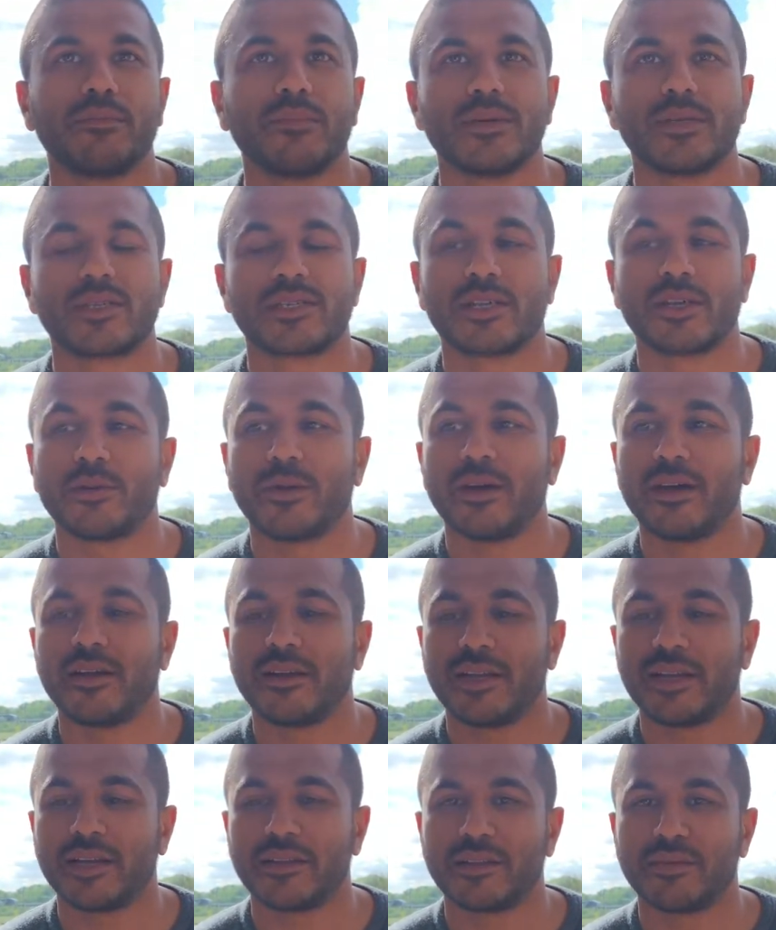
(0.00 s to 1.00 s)
so
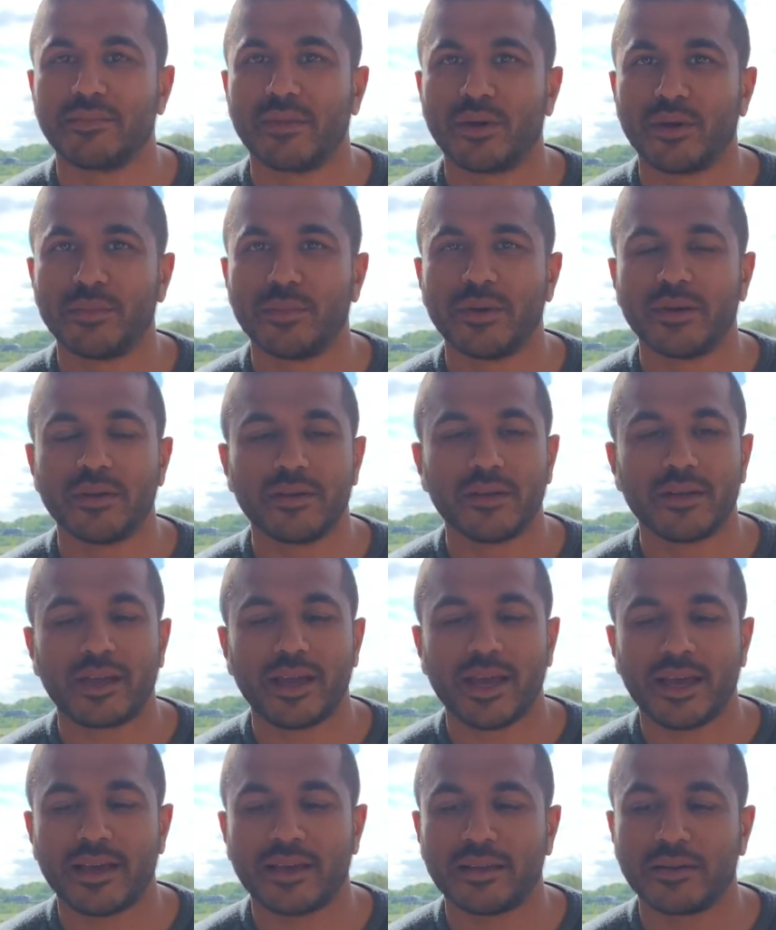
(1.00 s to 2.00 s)
early at the moment
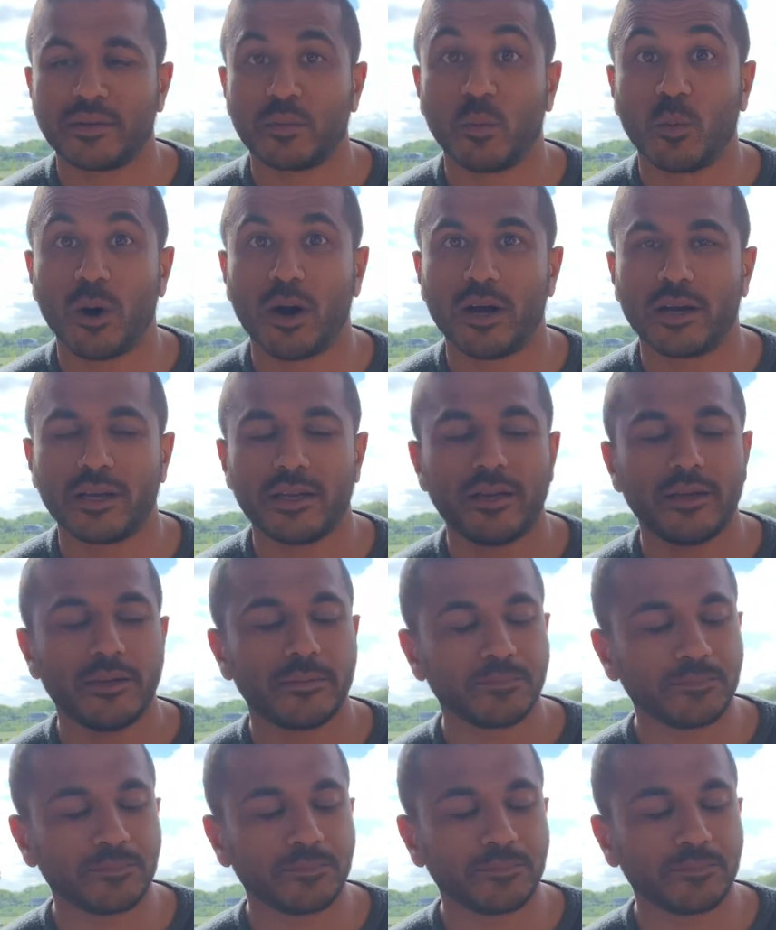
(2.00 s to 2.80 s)
and why.